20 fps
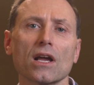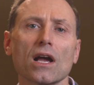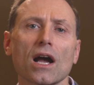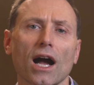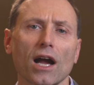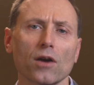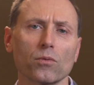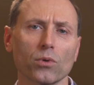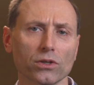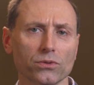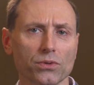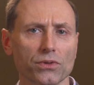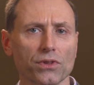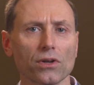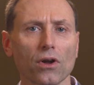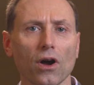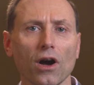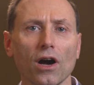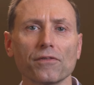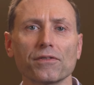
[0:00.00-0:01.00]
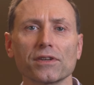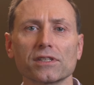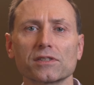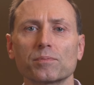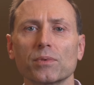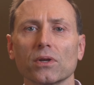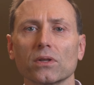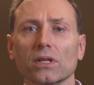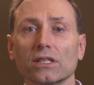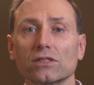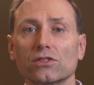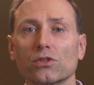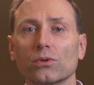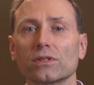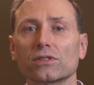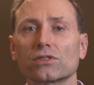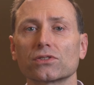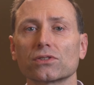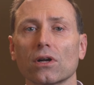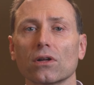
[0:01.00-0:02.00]
I worked with an office building to
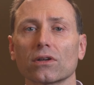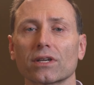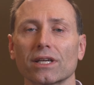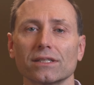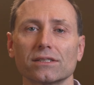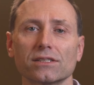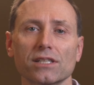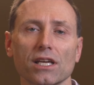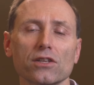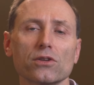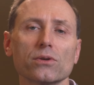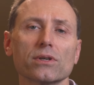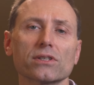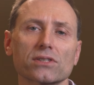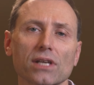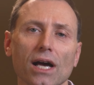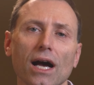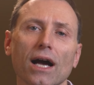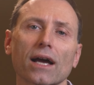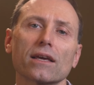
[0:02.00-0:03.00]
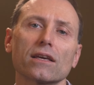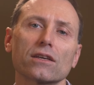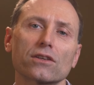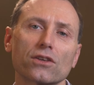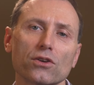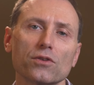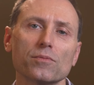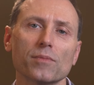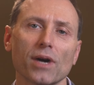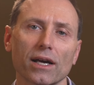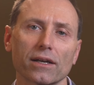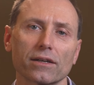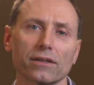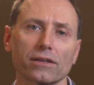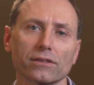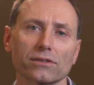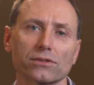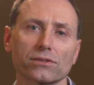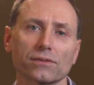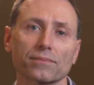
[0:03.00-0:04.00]
install continuous IAQ
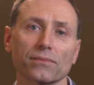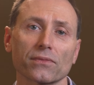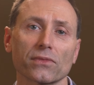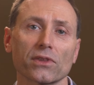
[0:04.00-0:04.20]
monitors.